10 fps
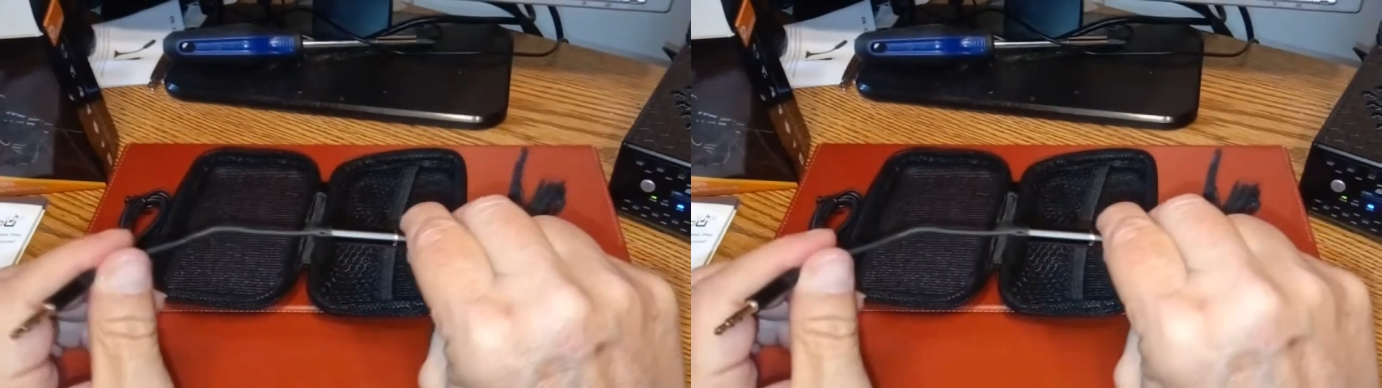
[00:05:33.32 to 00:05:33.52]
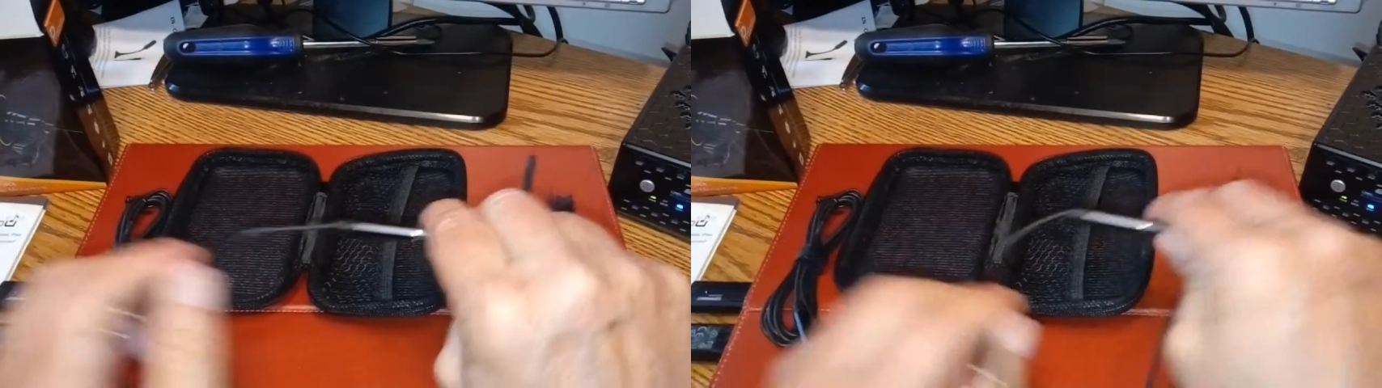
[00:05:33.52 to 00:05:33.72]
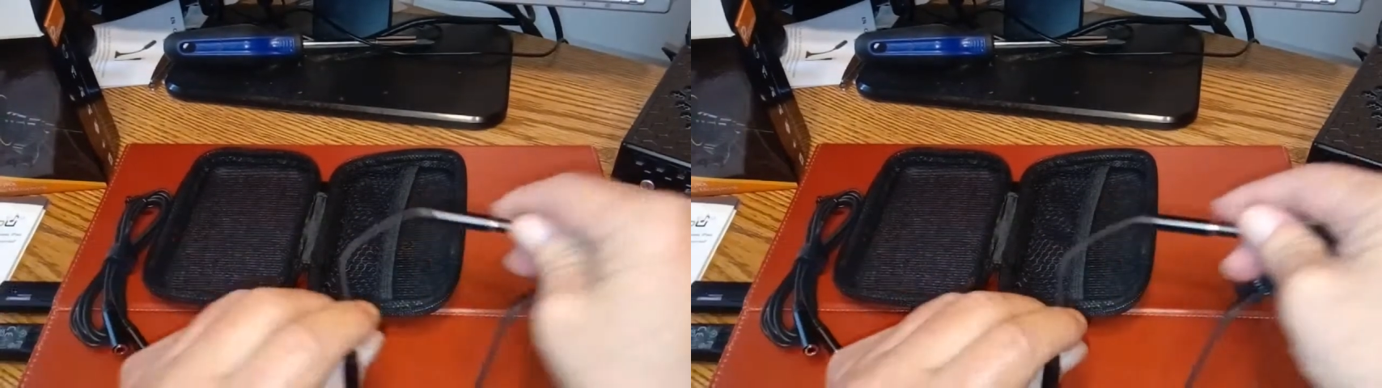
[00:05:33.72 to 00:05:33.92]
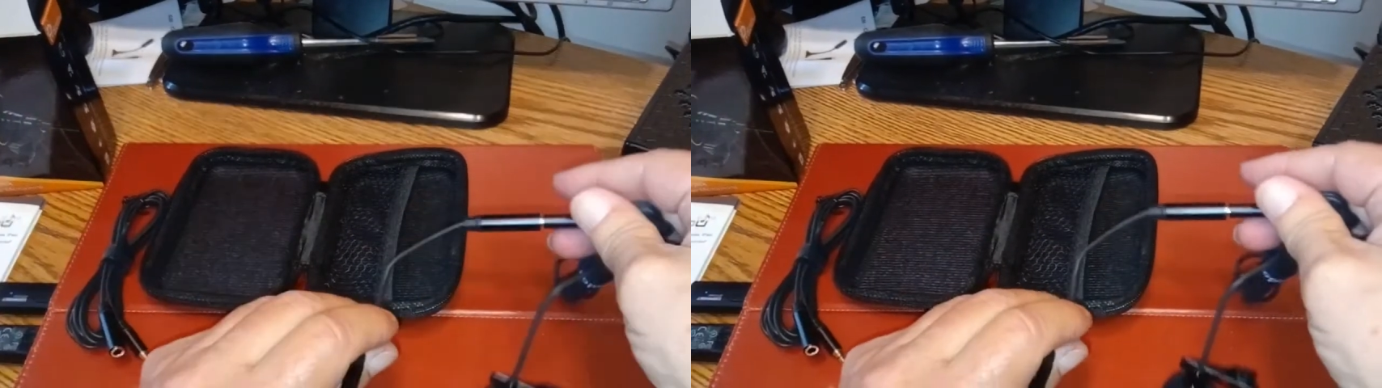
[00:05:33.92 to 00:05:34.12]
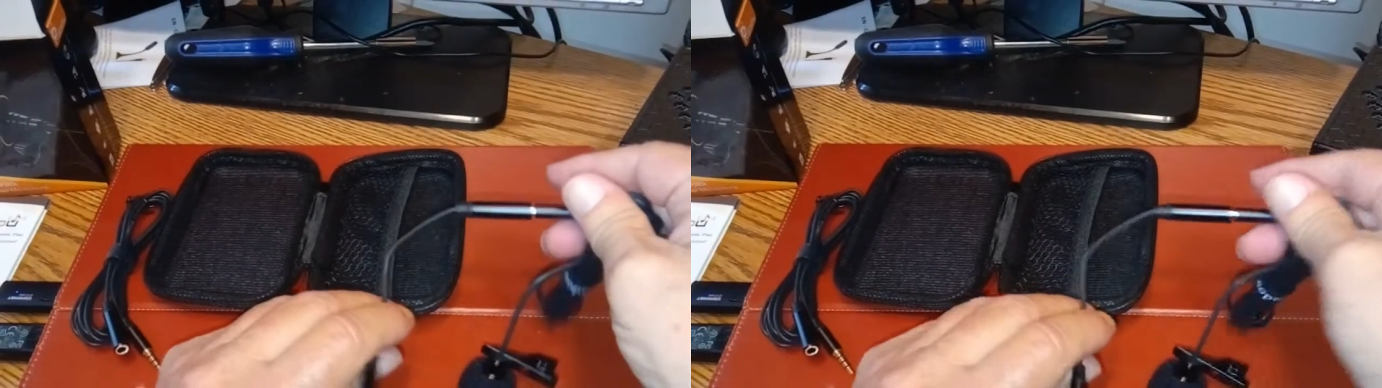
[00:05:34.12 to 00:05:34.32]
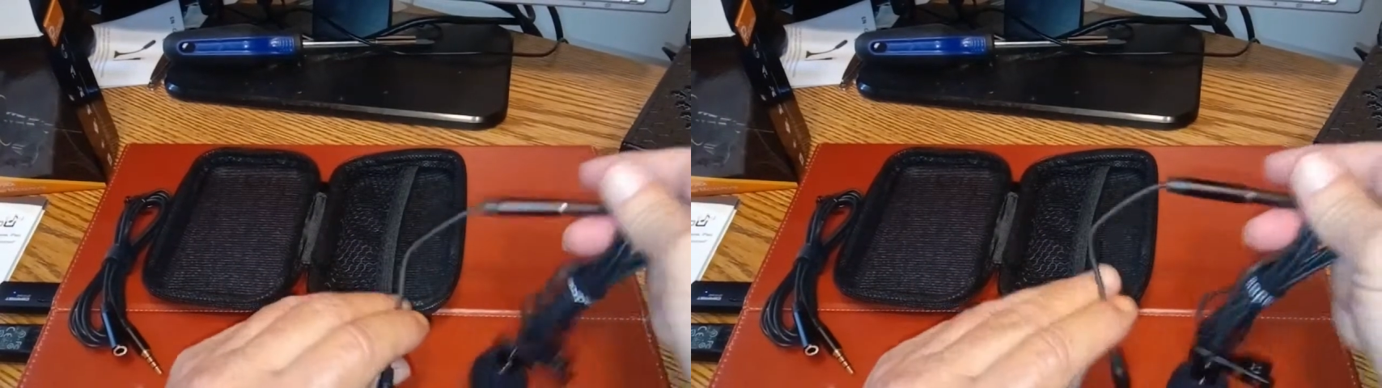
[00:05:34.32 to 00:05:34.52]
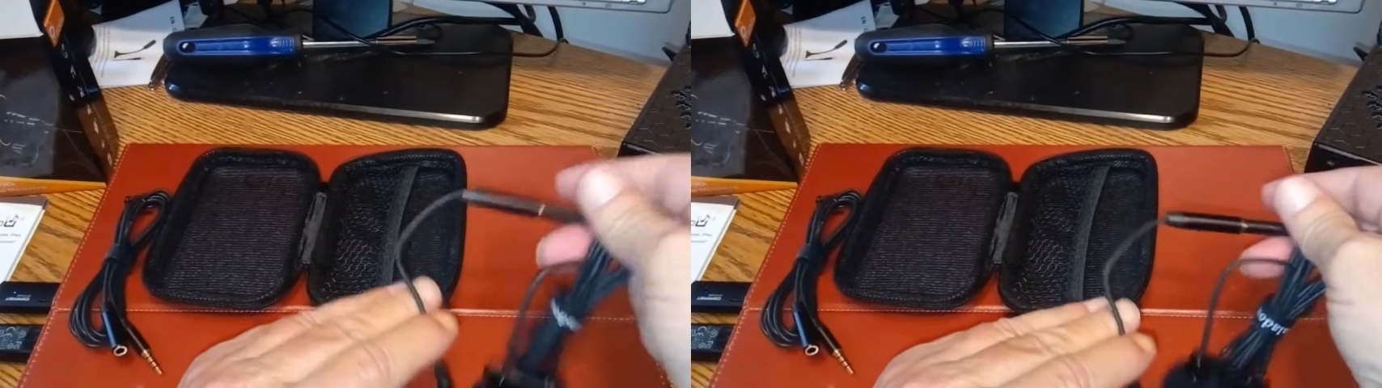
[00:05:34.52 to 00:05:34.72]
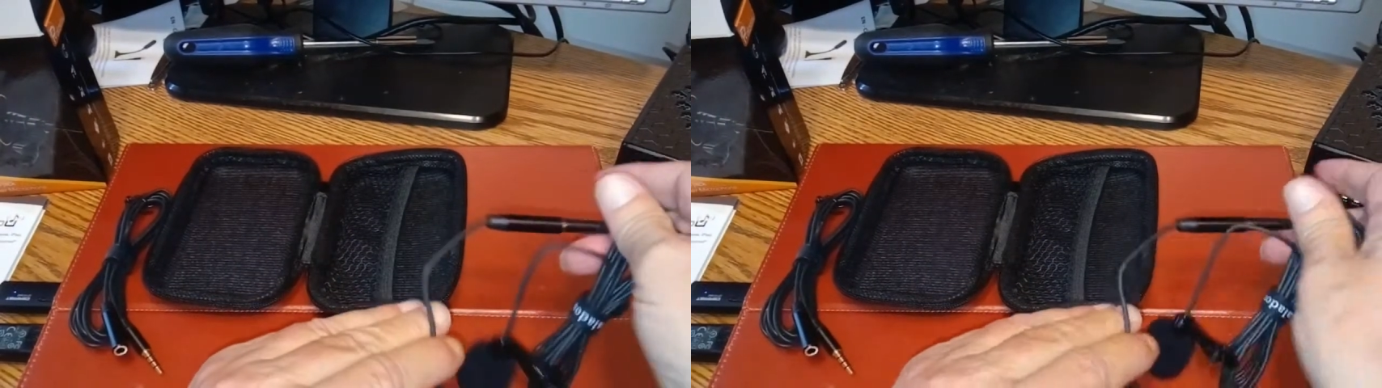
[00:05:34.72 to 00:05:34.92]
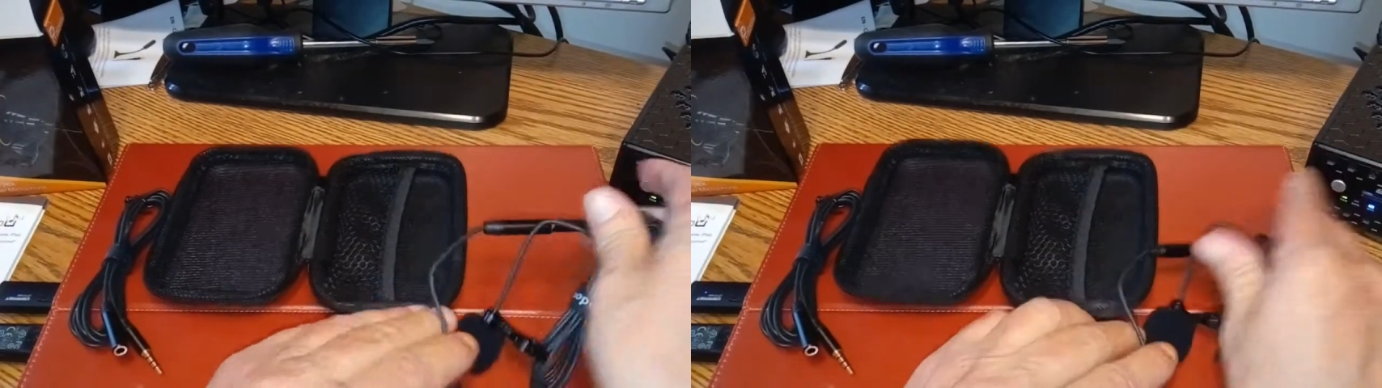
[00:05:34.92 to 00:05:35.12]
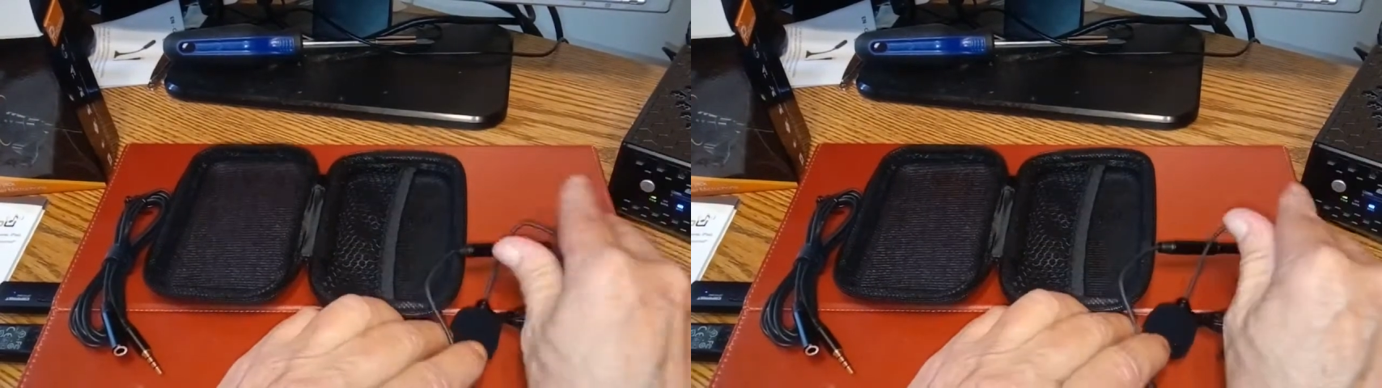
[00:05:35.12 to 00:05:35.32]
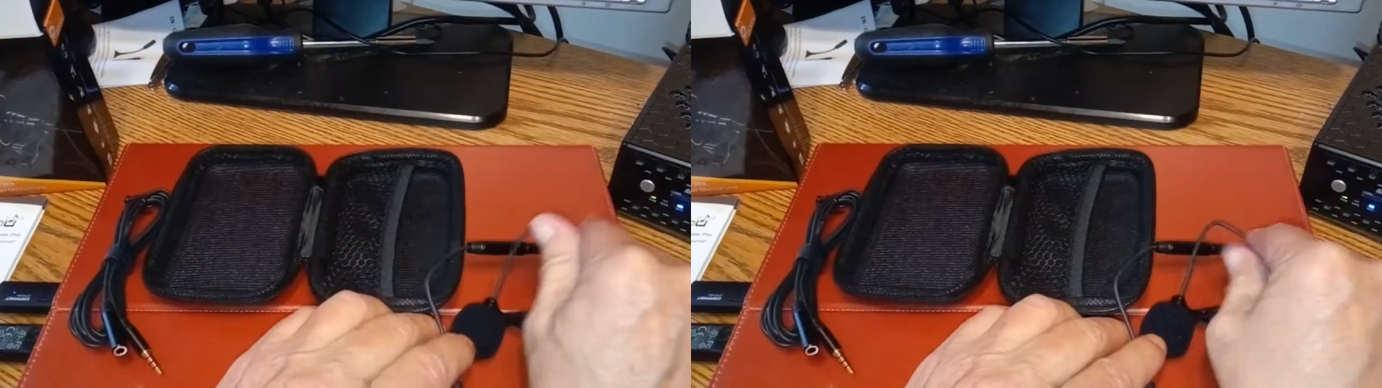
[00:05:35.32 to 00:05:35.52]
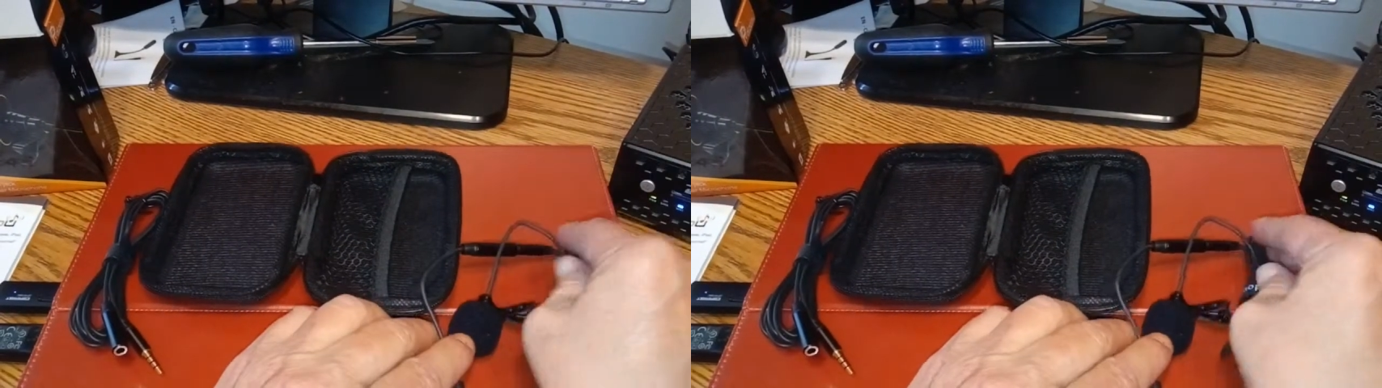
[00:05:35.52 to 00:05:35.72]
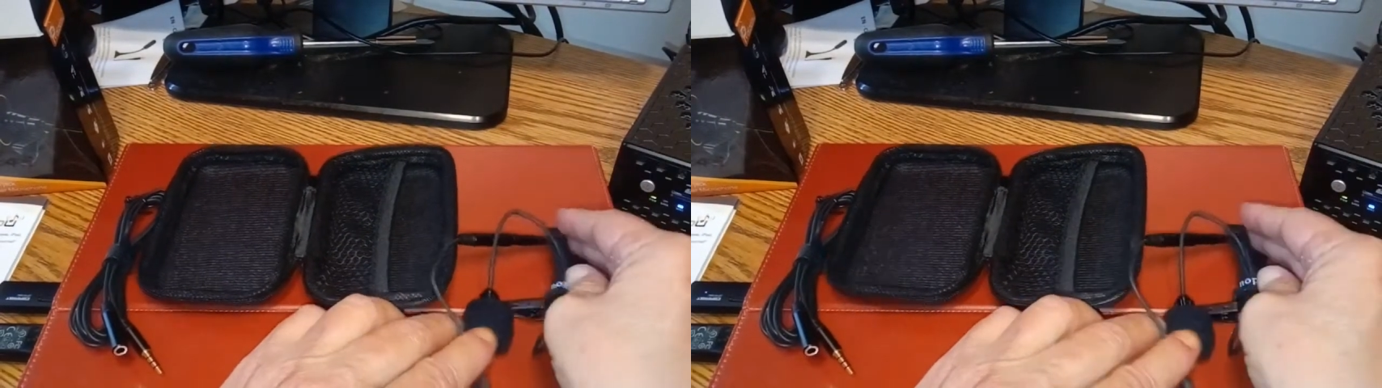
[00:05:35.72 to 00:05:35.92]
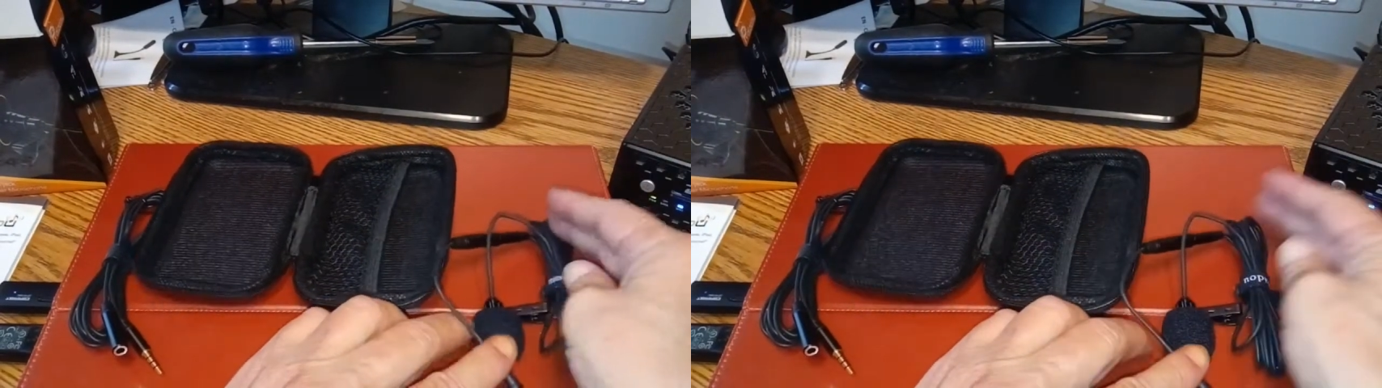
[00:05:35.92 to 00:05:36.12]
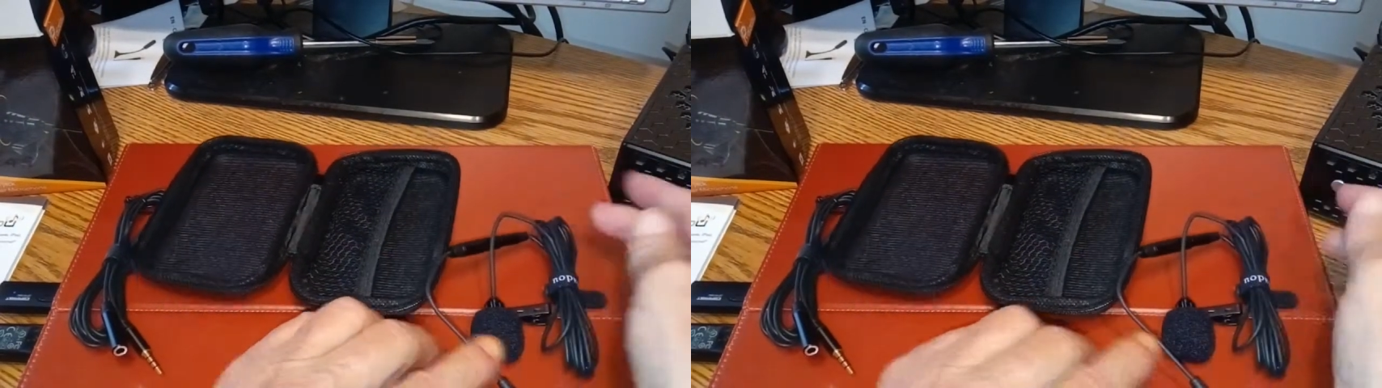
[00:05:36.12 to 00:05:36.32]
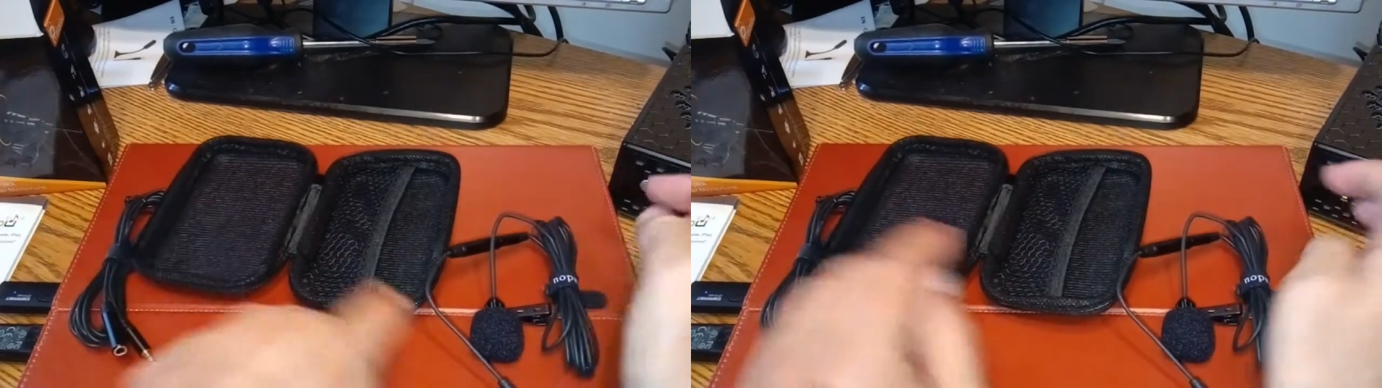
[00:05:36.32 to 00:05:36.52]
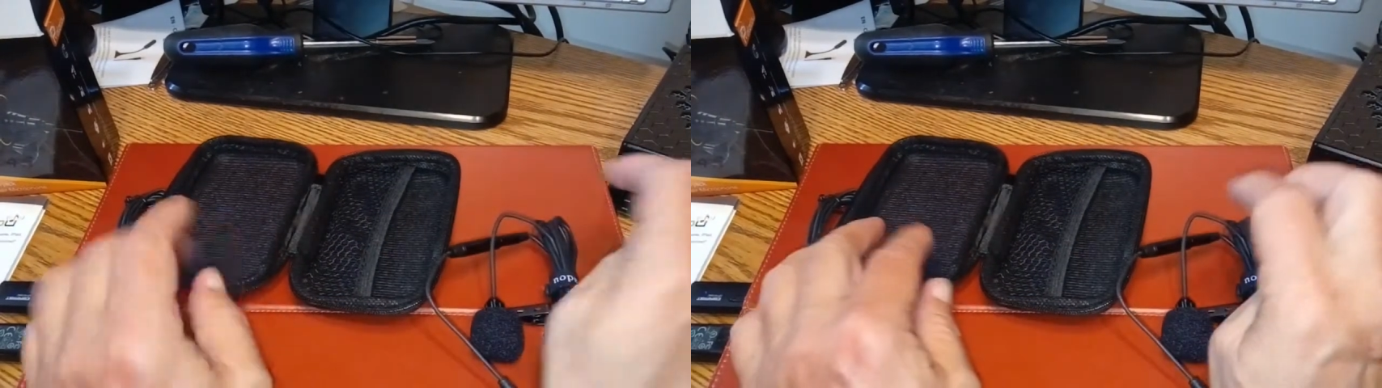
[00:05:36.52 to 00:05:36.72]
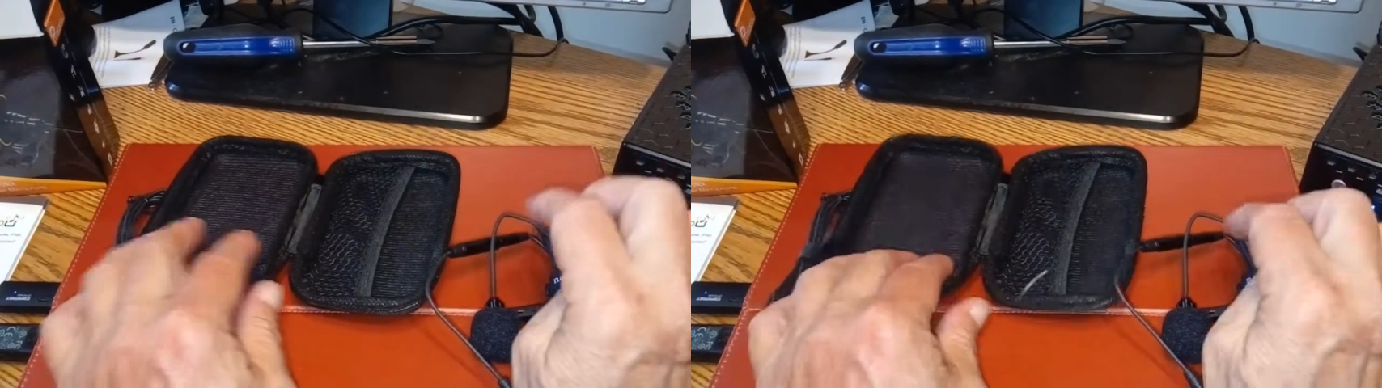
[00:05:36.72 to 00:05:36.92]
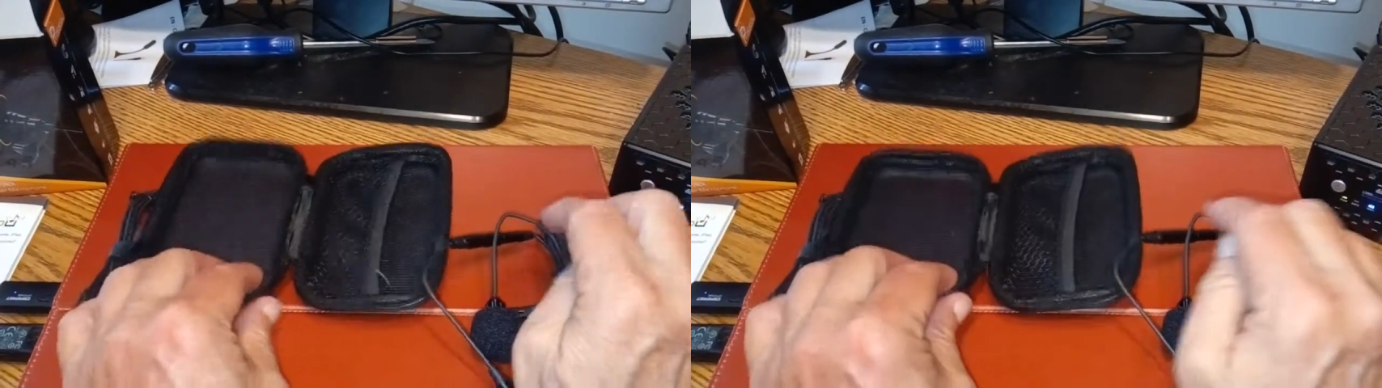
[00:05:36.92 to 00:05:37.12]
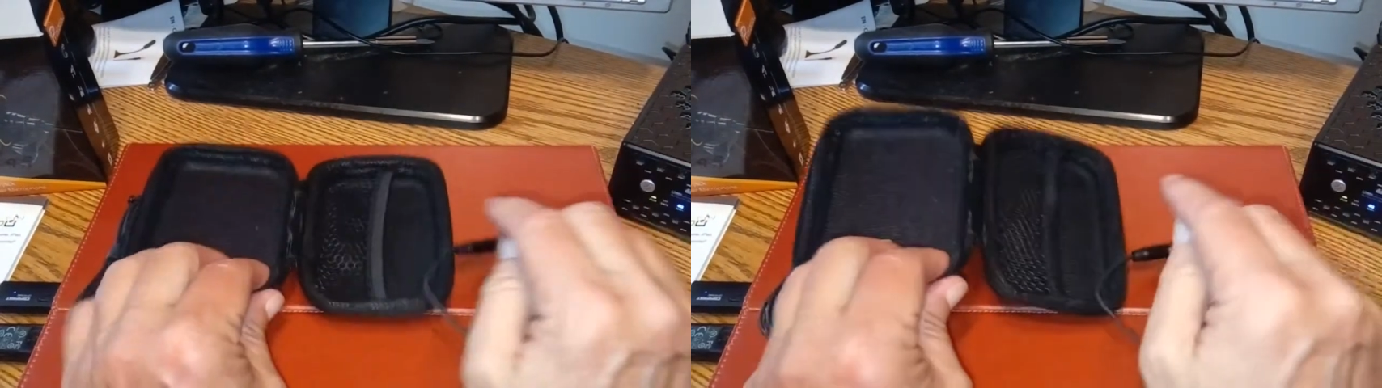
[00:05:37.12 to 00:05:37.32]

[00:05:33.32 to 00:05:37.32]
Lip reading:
Nobody's mouth can be seen.